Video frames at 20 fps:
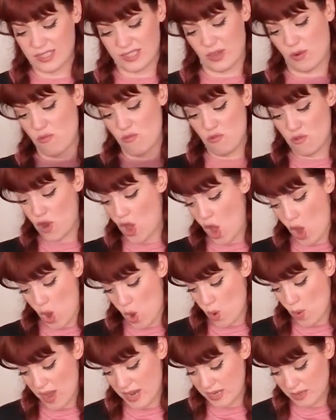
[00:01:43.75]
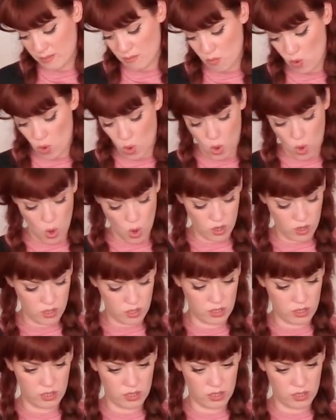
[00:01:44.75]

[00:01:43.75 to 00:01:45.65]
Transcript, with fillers: I don't know anymore